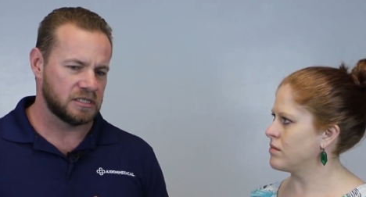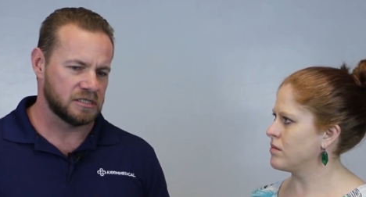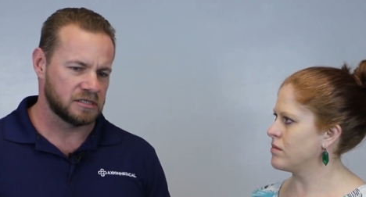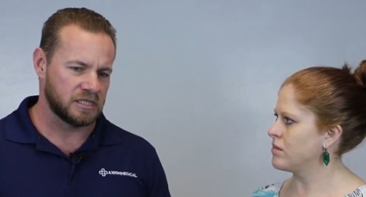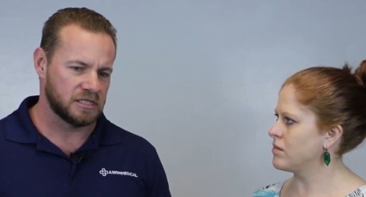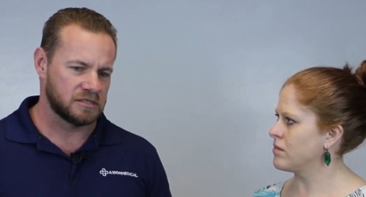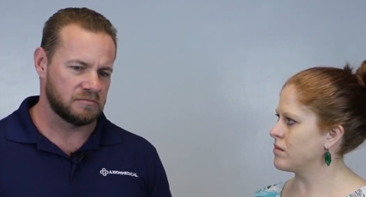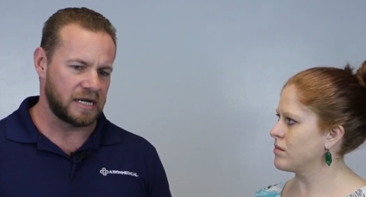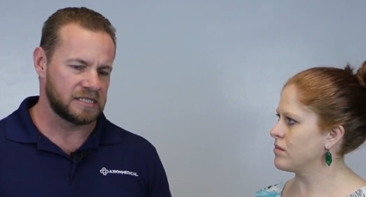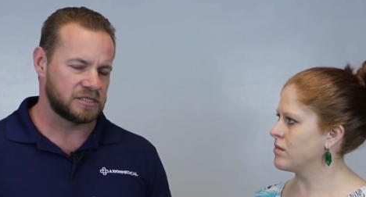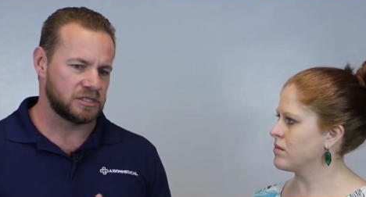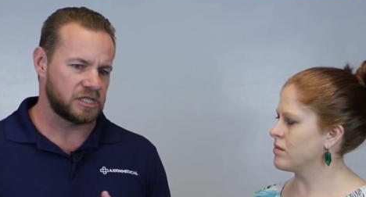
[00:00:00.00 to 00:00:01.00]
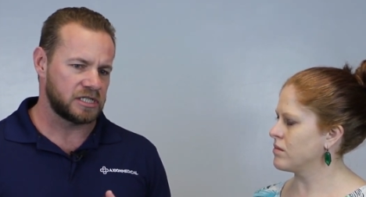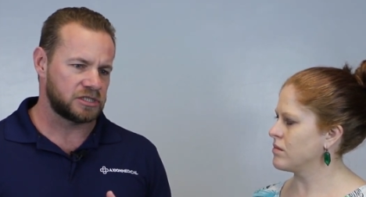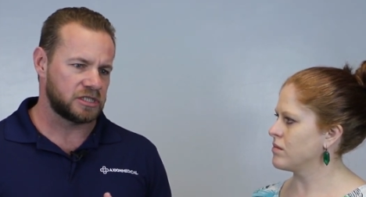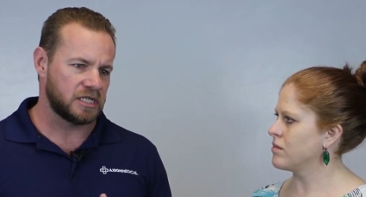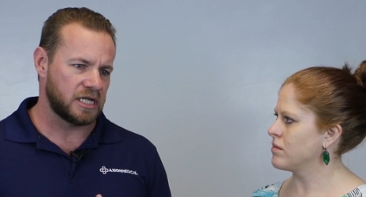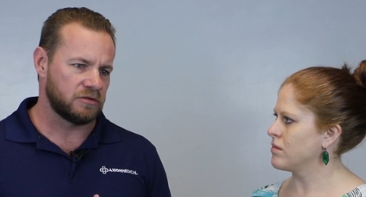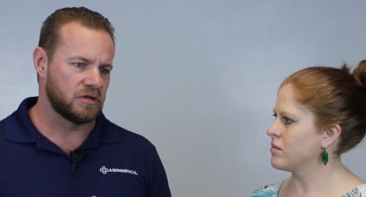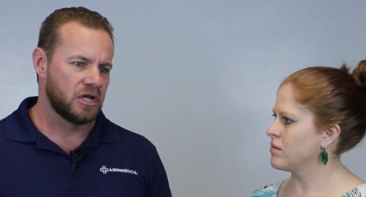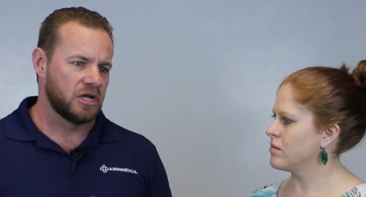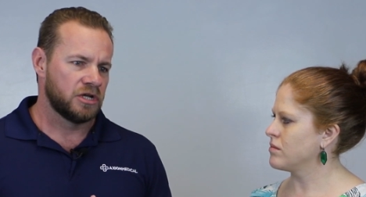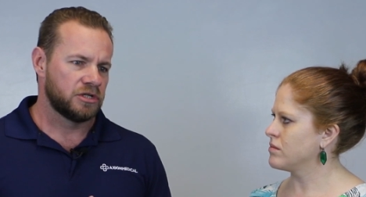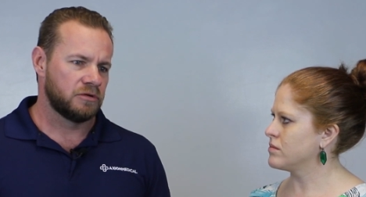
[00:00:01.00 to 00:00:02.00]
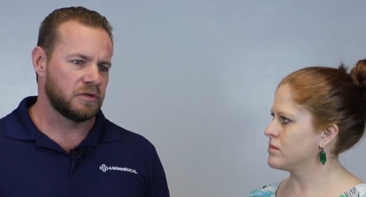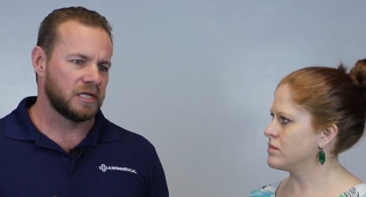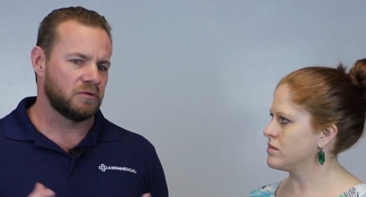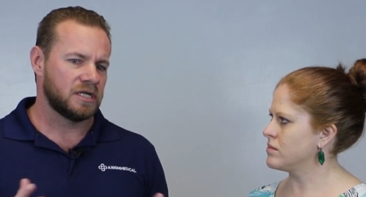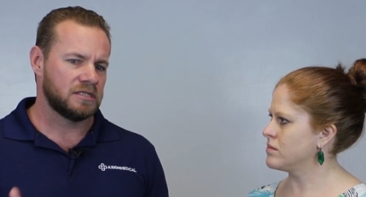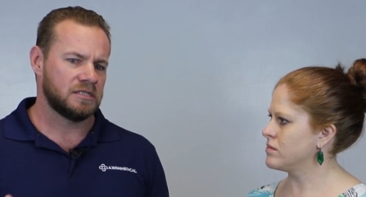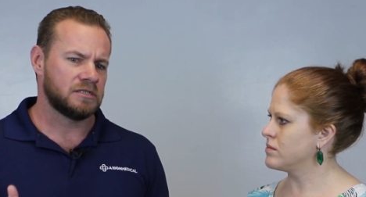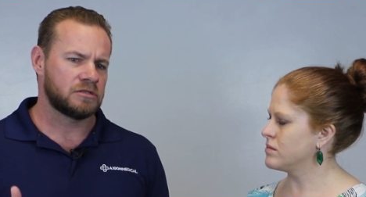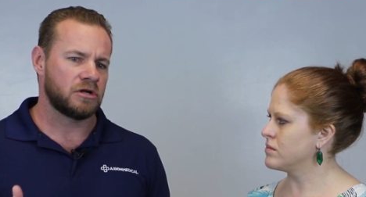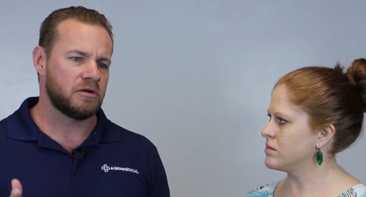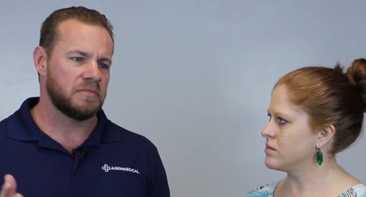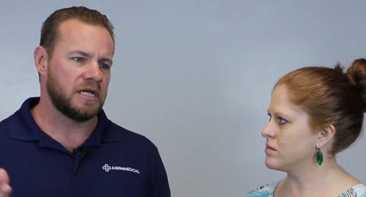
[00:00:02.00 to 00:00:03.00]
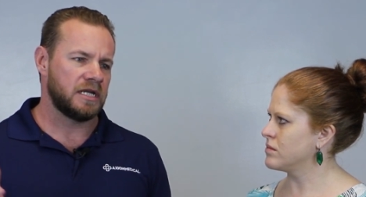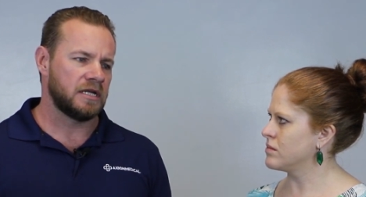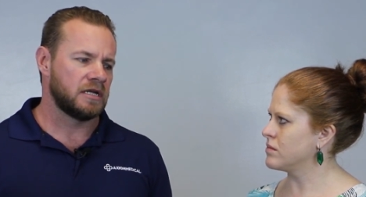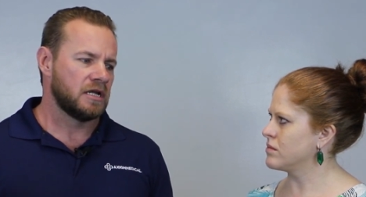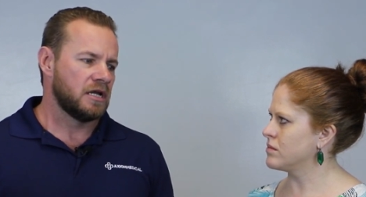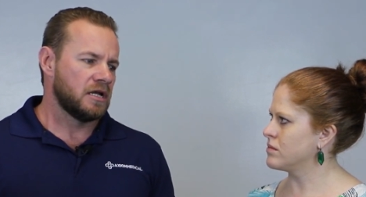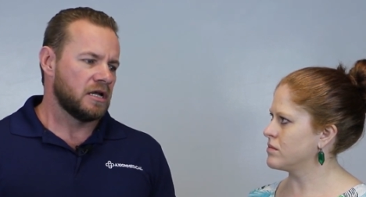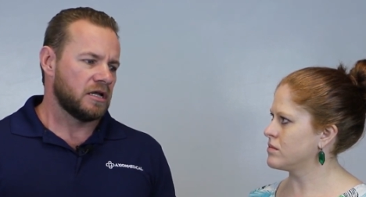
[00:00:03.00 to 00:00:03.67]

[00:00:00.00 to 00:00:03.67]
Speaker 1: is my suggestion. And you really want to determine,